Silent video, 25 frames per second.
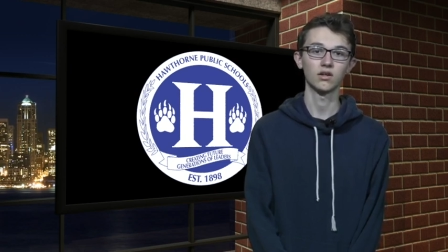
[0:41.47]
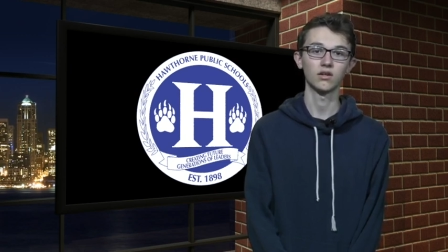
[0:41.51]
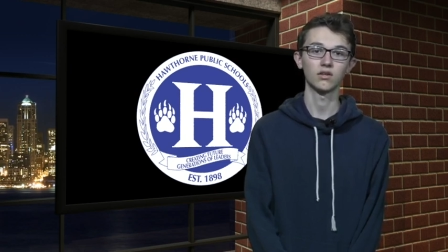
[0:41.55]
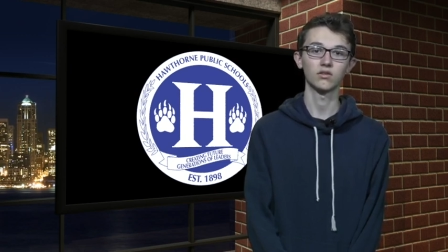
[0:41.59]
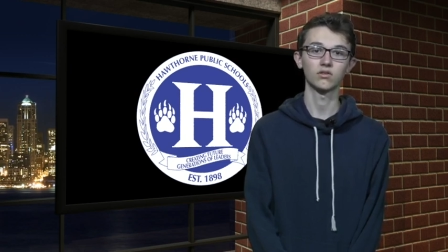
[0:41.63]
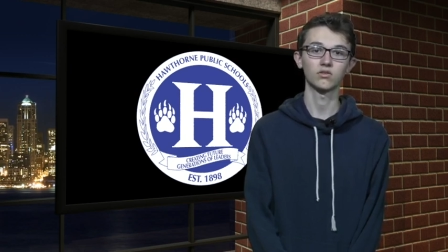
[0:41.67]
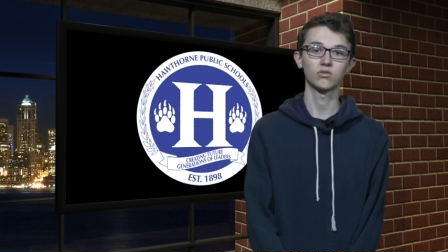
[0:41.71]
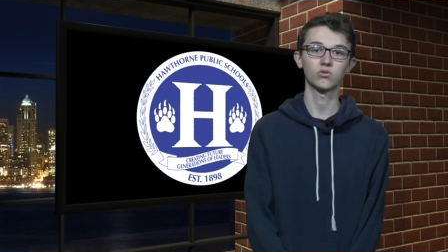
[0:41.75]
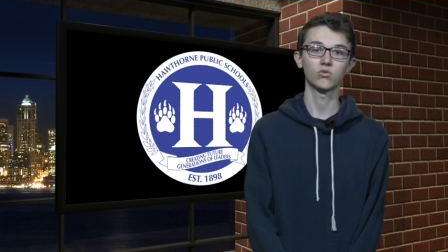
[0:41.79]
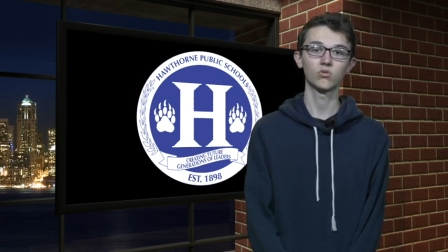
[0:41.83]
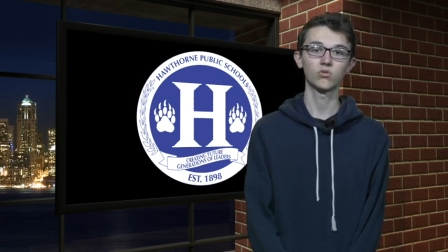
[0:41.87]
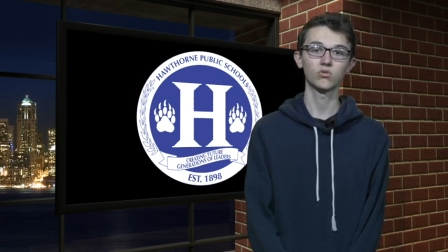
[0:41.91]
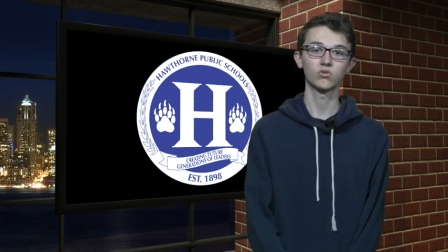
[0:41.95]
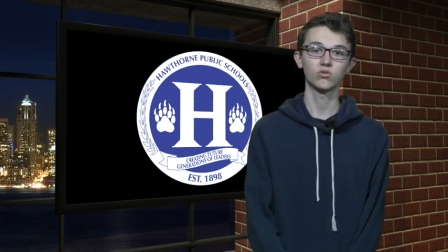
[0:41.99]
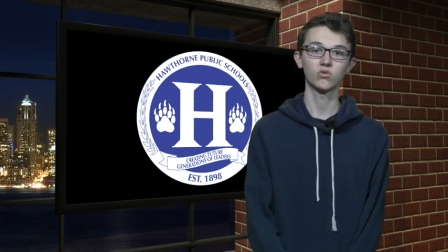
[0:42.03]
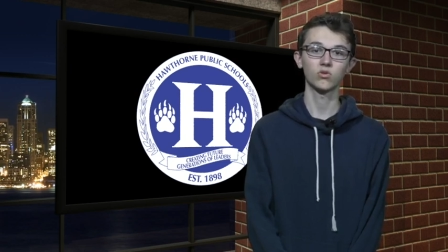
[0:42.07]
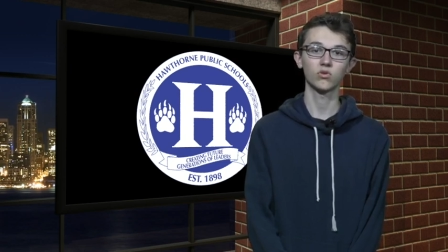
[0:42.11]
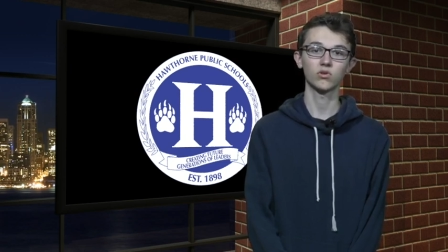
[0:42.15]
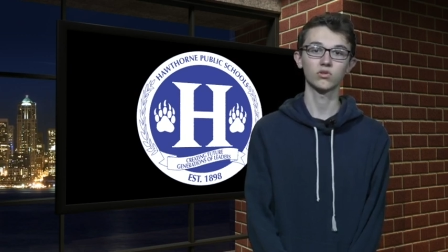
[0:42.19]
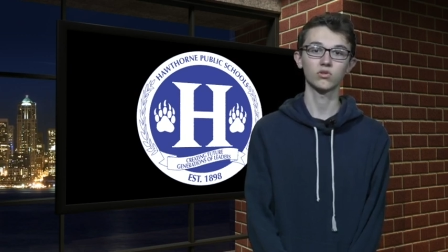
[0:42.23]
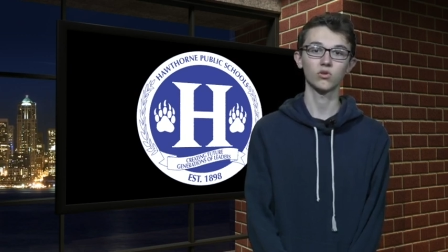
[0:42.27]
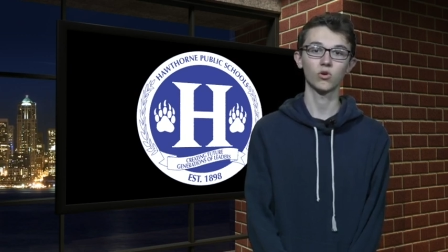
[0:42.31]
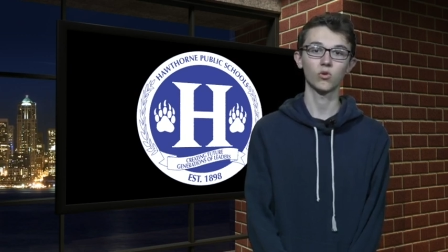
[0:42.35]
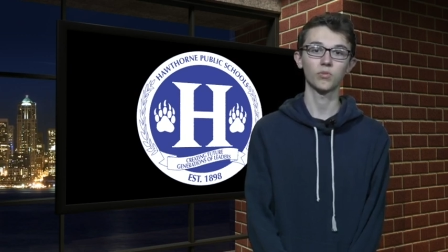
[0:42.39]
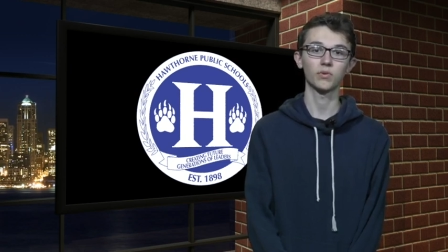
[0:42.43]
The school store
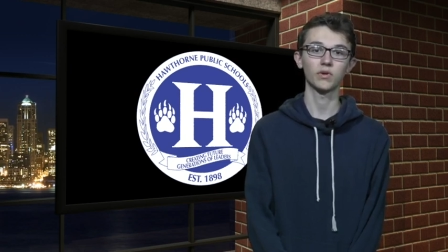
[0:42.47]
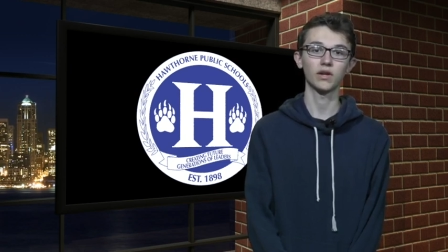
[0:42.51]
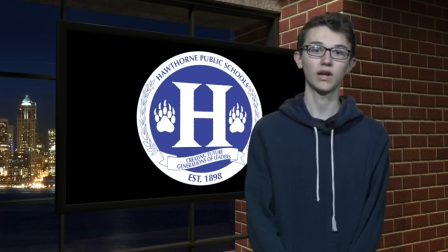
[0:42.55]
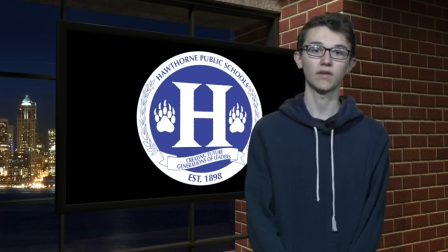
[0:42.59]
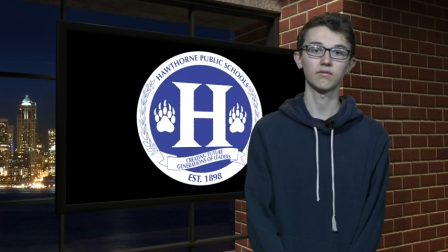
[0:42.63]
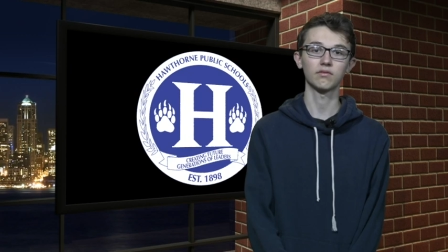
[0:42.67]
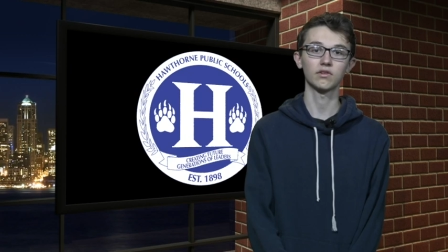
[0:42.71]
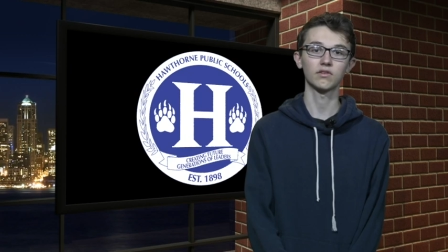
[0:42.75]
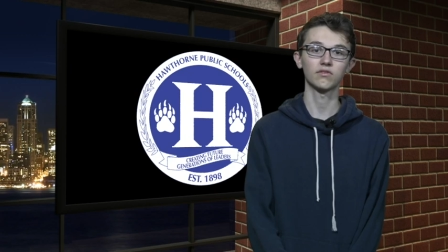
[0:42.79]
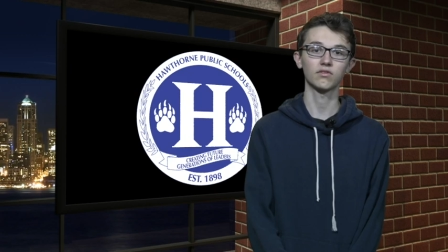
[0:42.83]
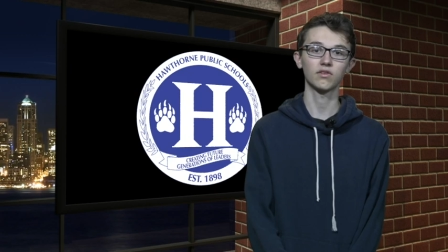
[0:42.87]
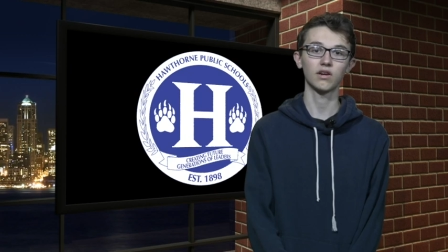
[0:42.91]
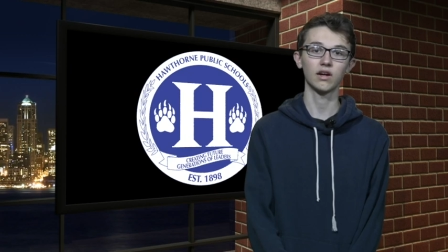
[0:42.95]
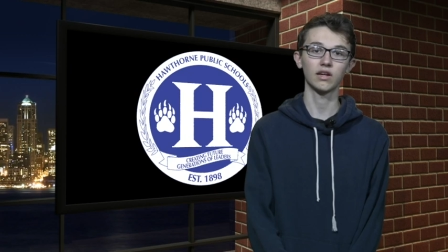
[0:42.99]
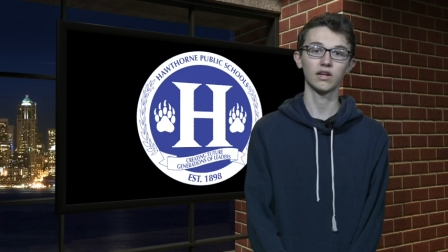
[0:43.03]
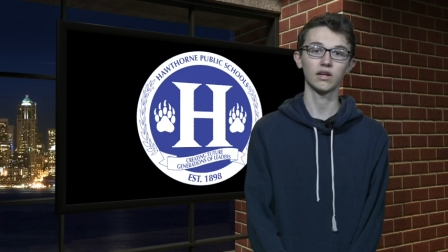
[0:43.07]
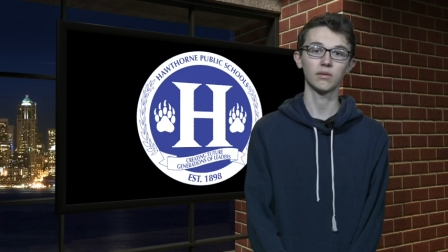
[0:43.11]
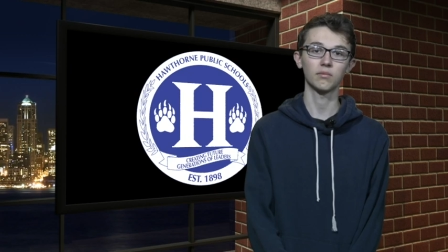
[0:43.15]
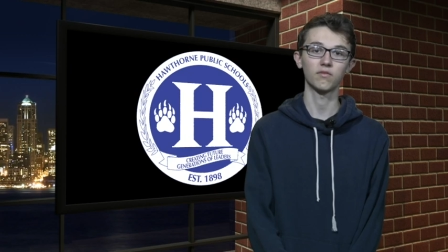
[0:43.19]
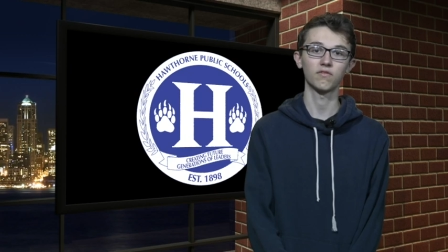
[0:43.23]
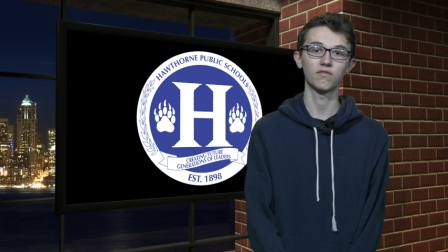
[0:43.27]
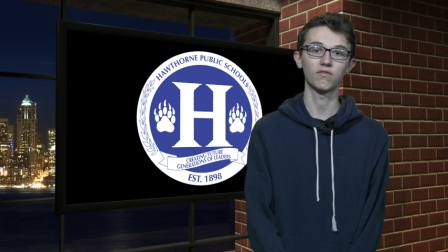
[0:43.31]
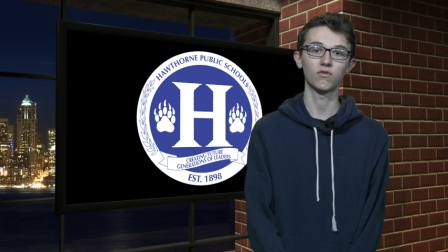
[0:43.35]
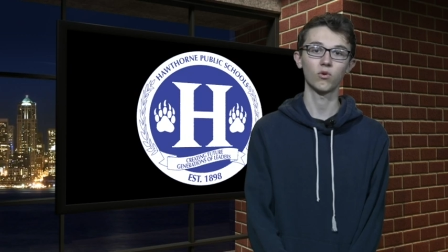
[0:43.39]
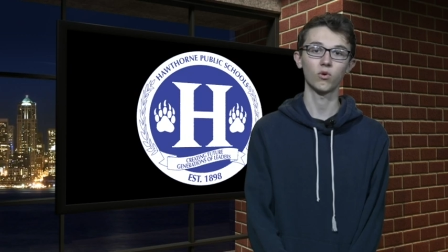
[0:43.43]
is open every Friday
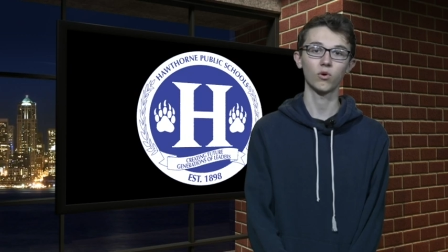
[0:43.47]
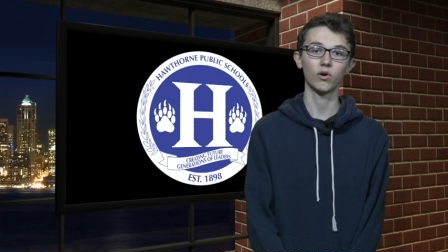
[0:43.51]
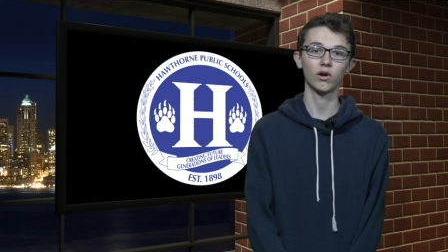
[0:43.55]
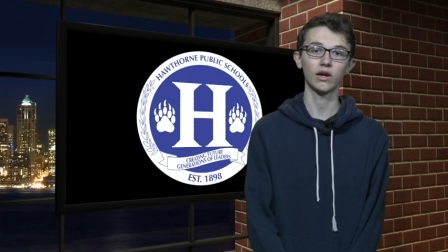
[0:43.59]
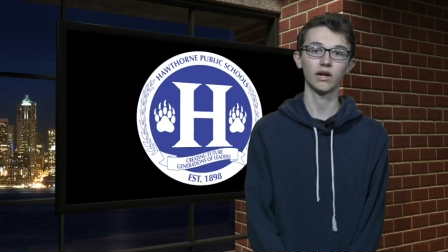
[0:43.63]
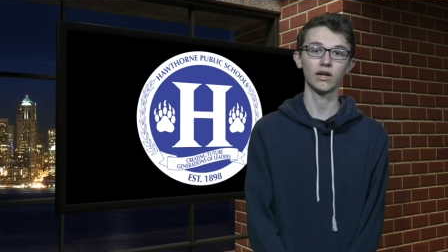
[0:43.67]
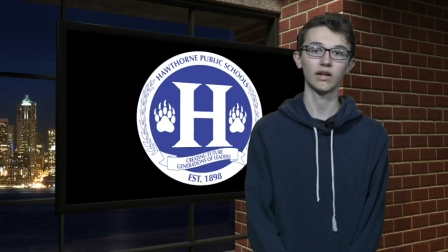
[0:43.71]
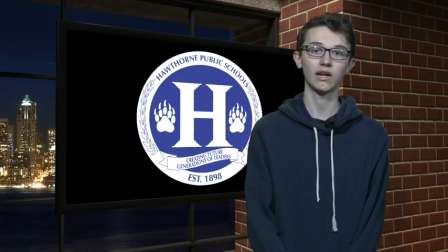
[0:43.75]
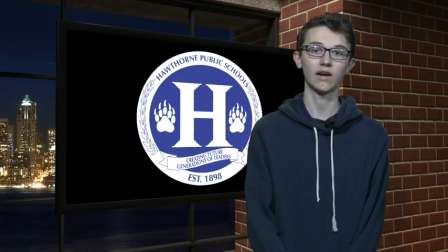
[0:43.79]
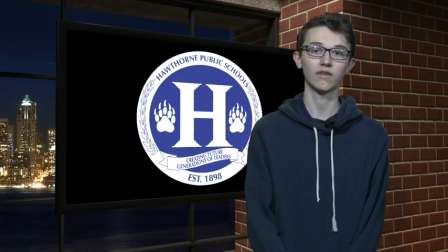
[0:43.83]
before and